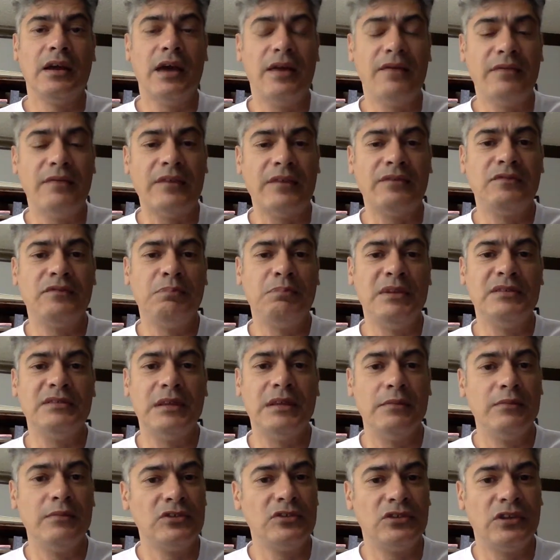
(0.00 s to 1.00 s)
and that's been
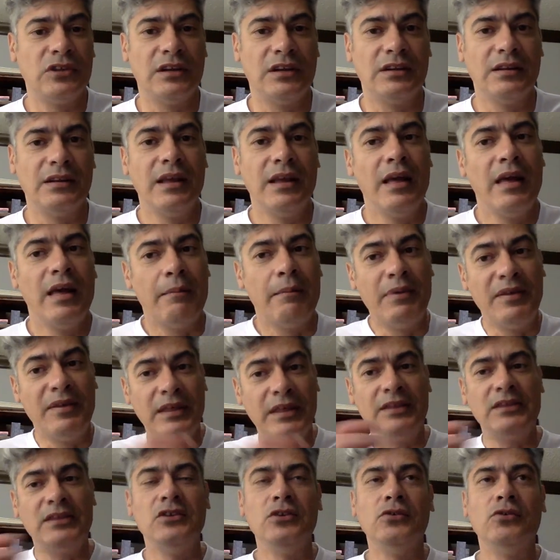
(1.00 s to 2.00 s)
demonstrated. But
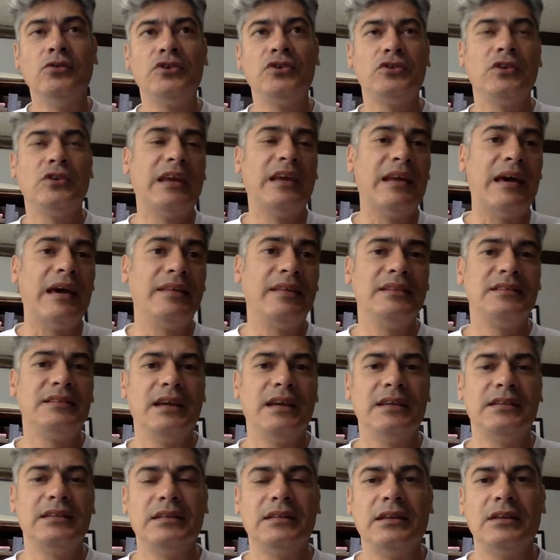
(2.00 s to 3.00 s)
then you also get other
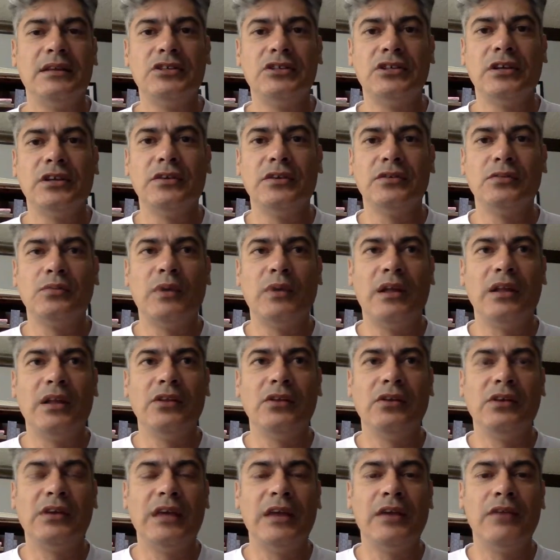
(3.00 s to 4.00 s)
data that shows, well,
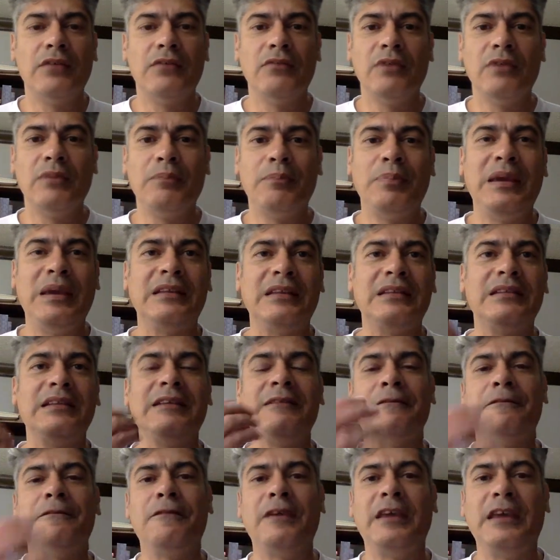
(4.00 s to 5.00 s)
you can
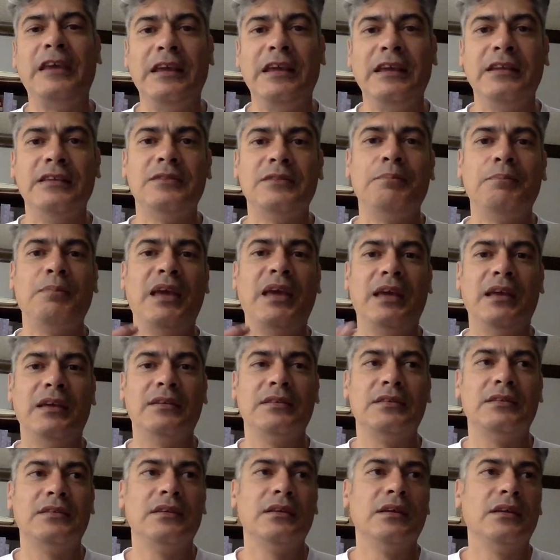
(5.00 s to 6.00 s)
repeatedly feed
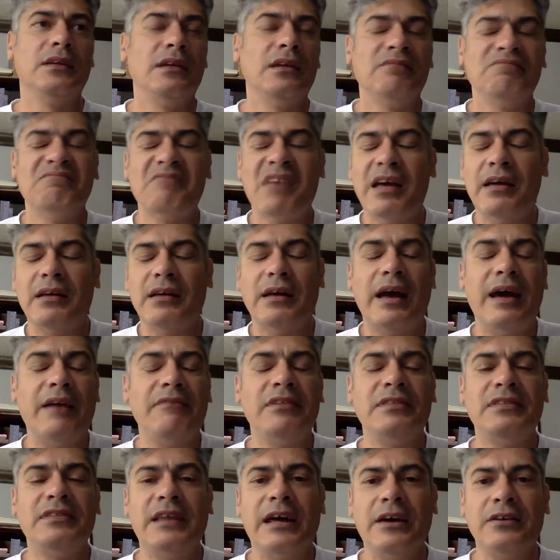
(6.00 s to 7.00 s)
pigs
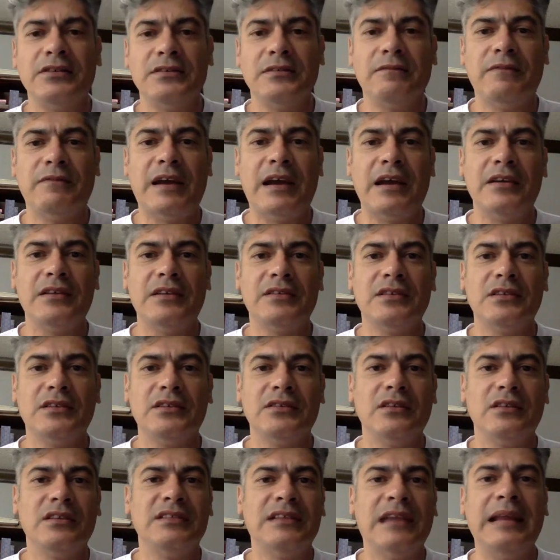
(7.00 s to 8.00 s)
100,000
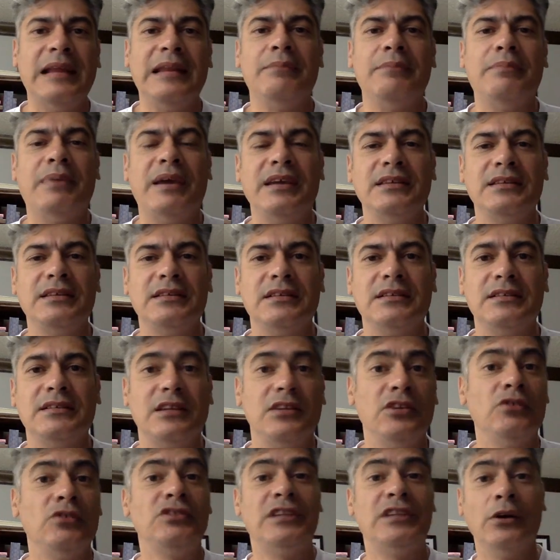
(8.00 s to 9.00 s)
viruses on a daily basis
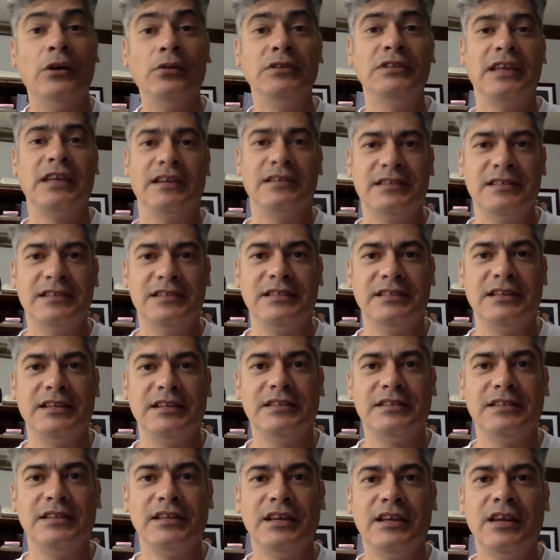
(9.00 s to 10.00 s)
and you don't get
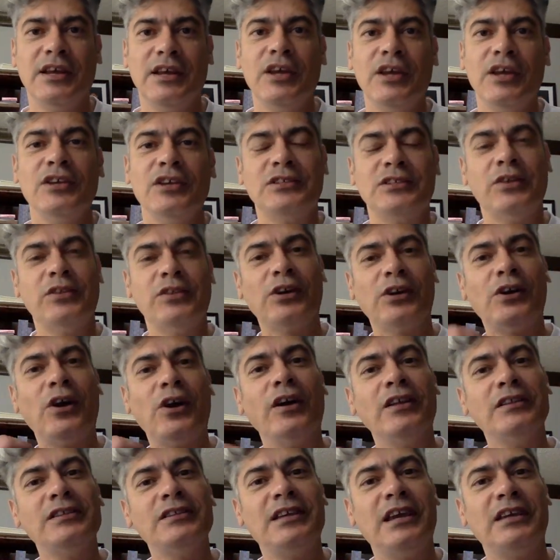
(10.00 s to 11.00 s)
disease. So the
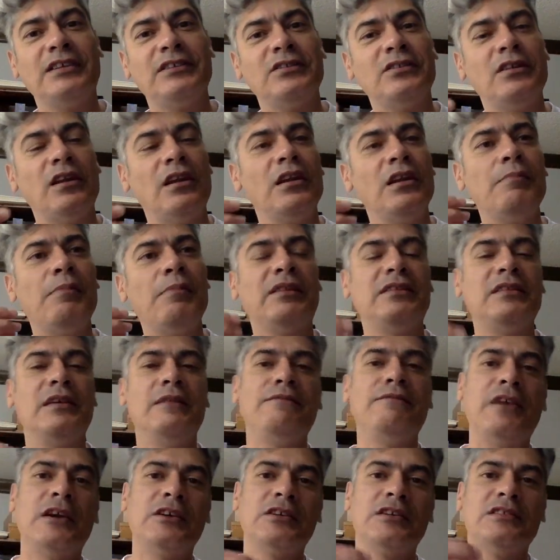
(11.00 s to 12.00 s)
context is not only about the
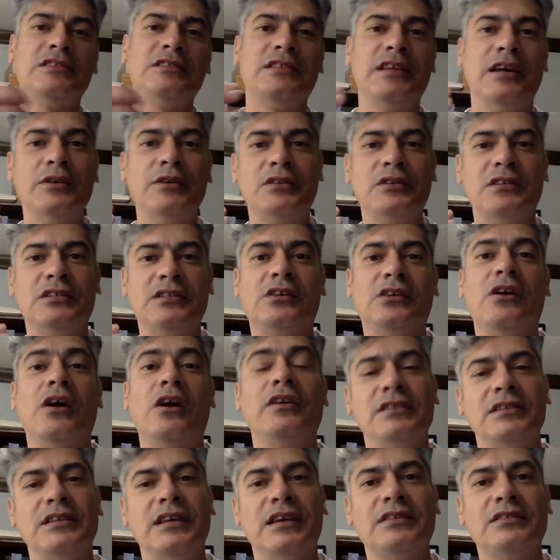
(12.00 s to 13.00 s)
infectious dose, it's the
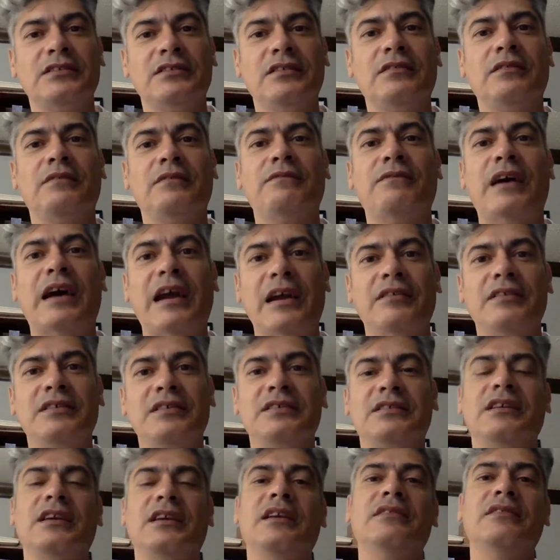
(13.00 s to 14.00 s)
context of the
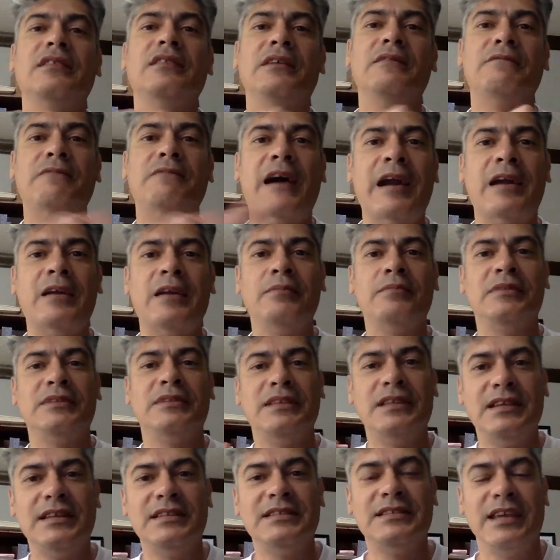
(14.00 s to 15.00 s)
virus in the
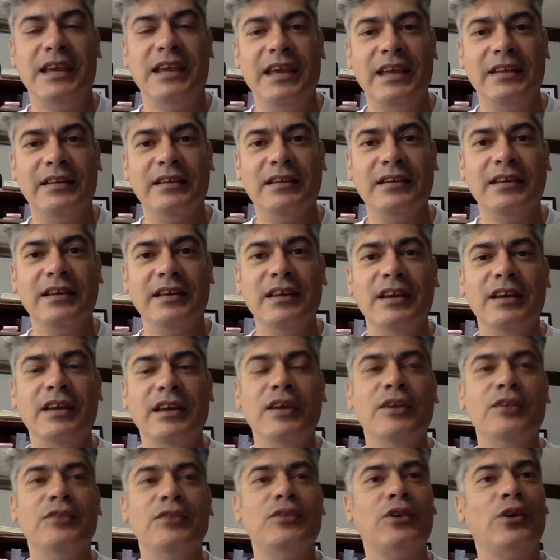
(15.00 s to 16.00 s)
environment it's in.
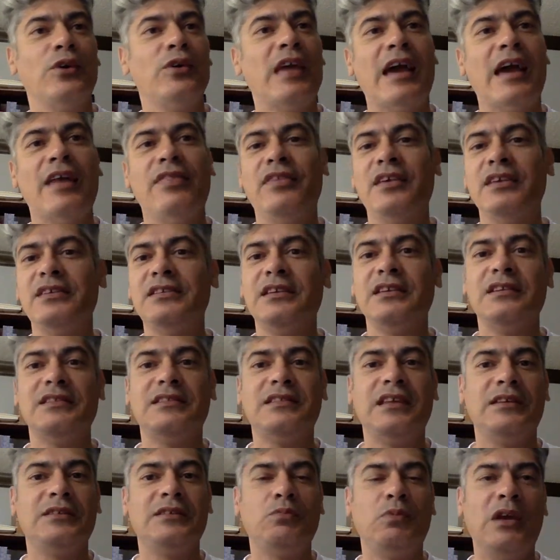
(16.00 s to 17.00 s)
So yeah,
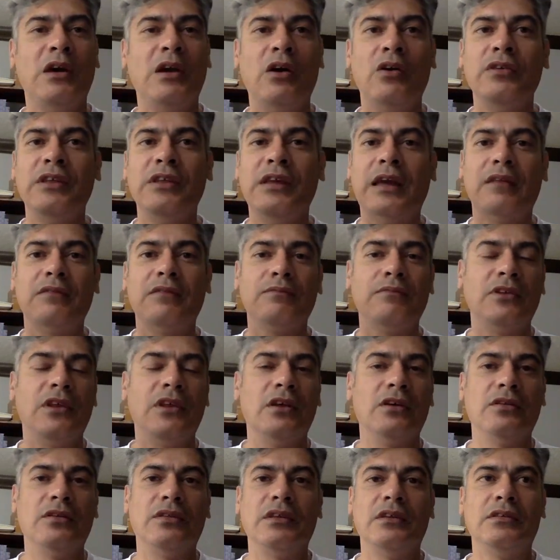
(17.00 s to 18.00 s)
we only got,
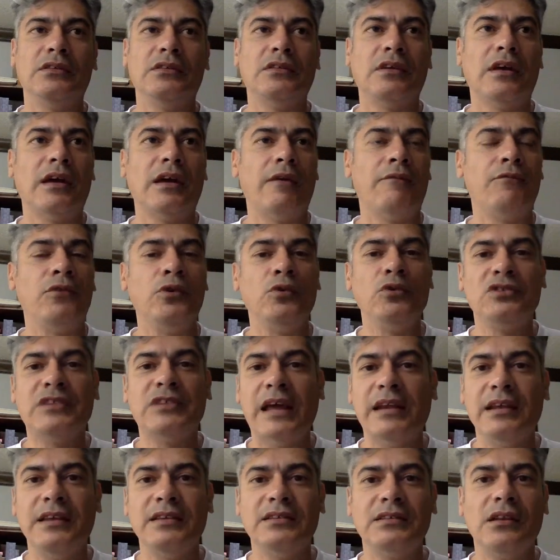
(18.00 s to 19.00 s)
you know, a few
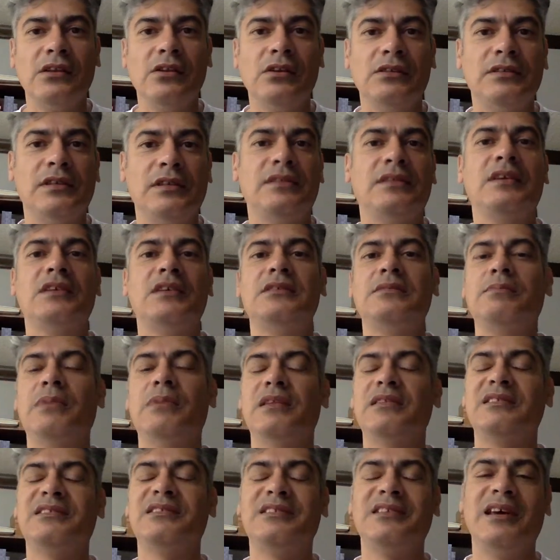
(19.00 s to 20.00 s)
studies looked at this,
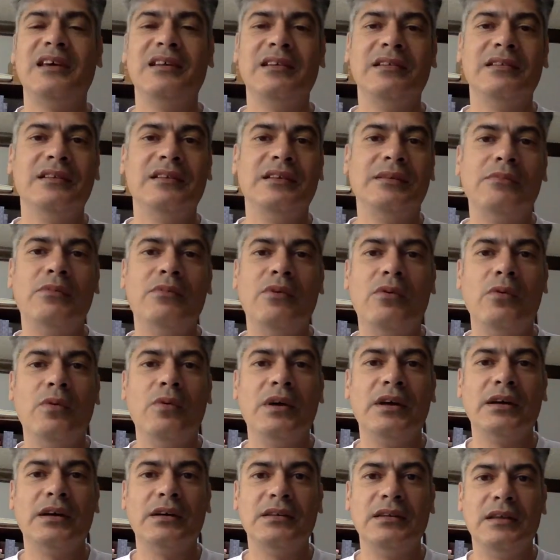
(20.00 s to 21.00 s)
but certainly more
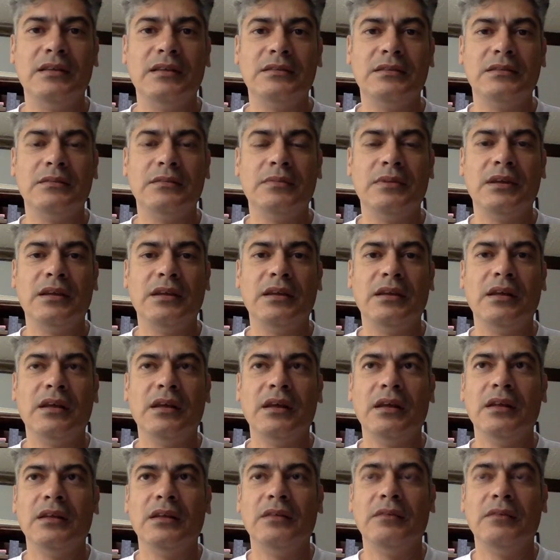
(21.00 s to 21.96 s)
work needs to be